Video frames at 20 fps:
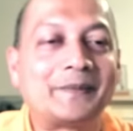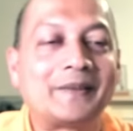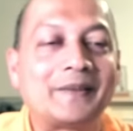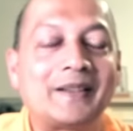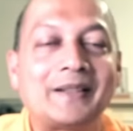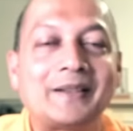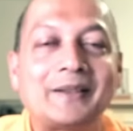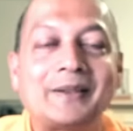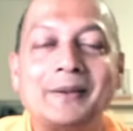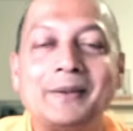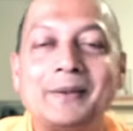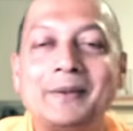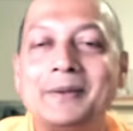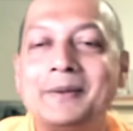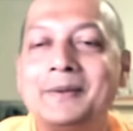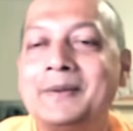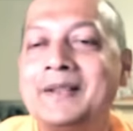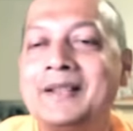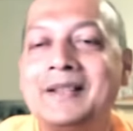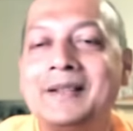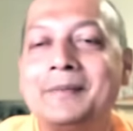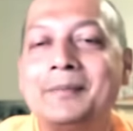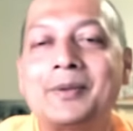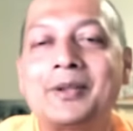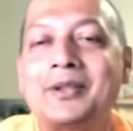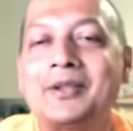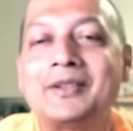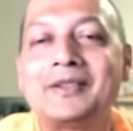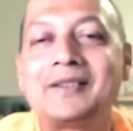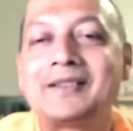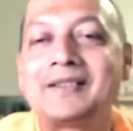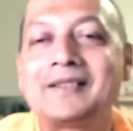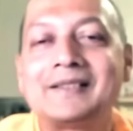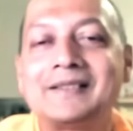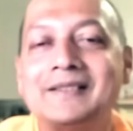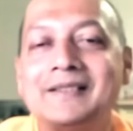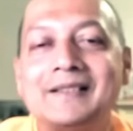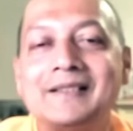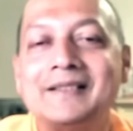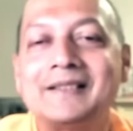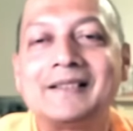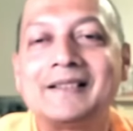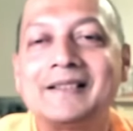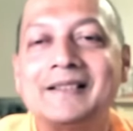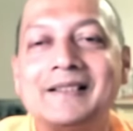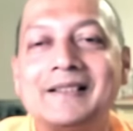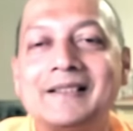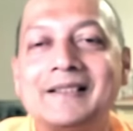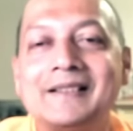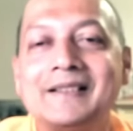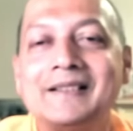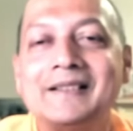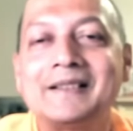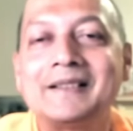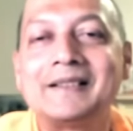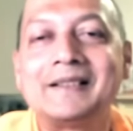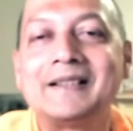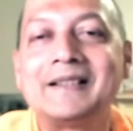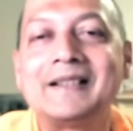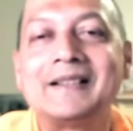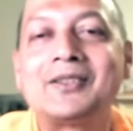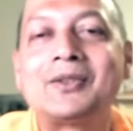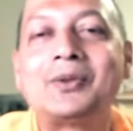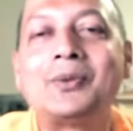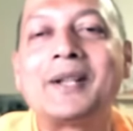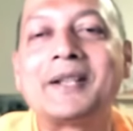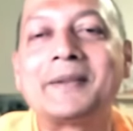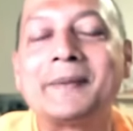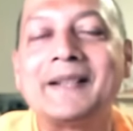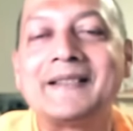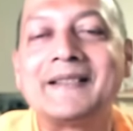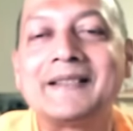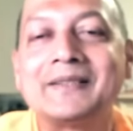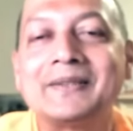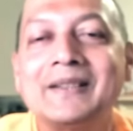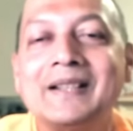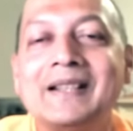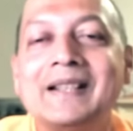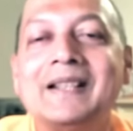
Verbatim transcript: So because it's too expensive.